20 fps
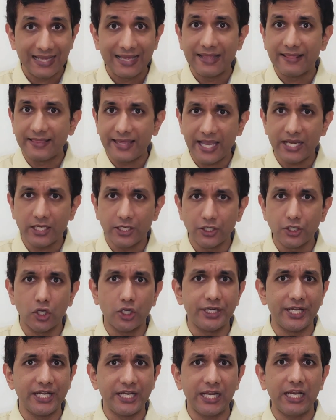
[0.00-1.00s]
then your
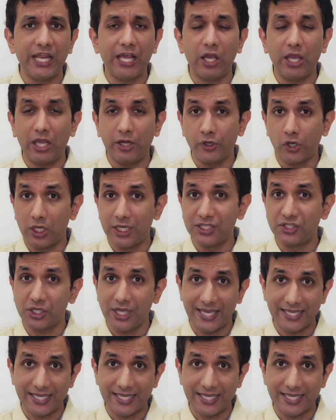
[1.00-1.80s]
dental knowledge